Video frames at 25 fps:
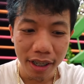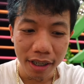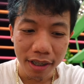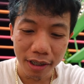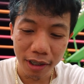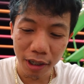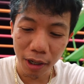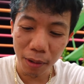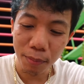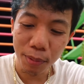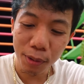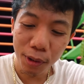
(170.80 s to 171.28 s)

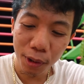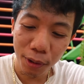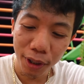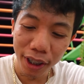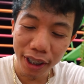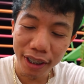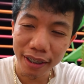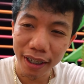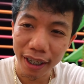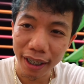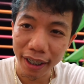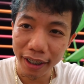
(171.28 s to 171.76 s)
So I'm so
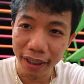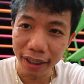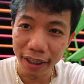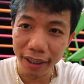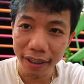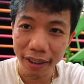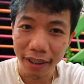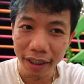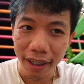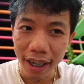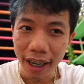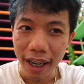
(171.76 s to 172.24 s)
excited.
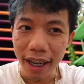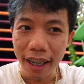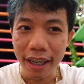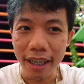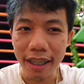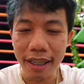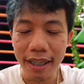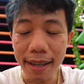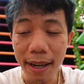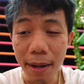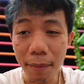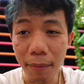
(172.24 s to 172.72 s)

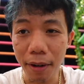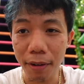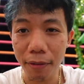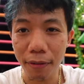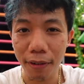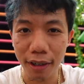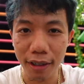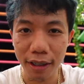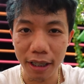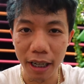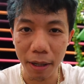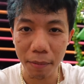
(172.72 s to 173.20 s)
This is not my
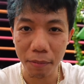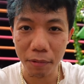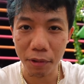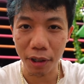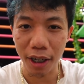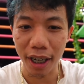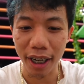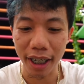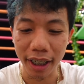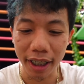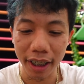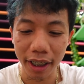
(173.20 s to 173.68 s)
first time
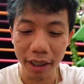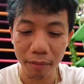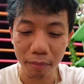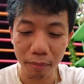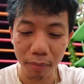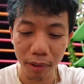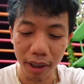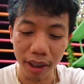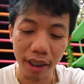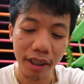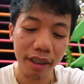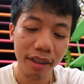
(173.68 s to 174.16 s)
trying it,
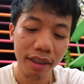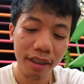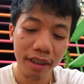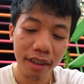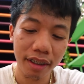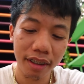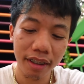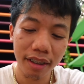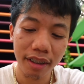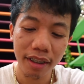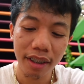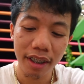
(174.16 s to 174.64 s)
but
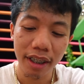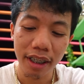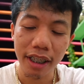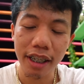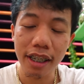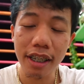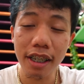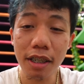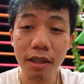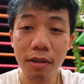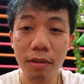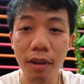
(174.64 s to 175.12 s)

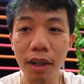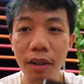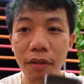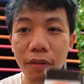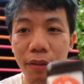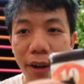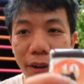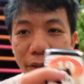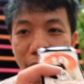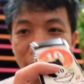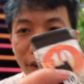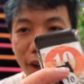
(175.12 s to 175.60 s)
this is one of
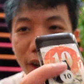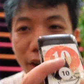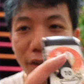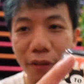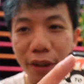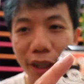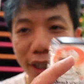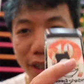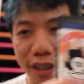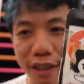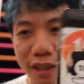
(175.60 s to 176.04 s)
my favorite